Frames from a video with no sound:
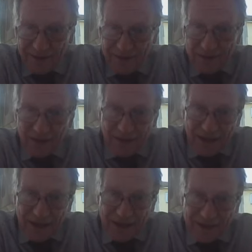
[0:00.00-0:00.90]
the ley
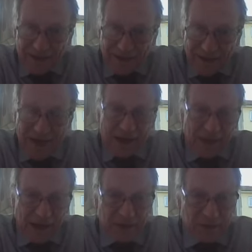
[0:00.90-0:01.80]
lines and the
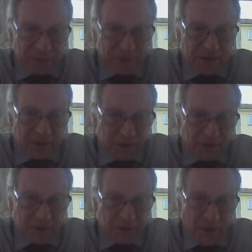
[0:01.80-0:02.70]
actual
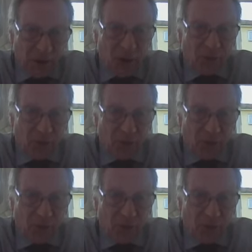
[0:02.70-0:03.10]
position of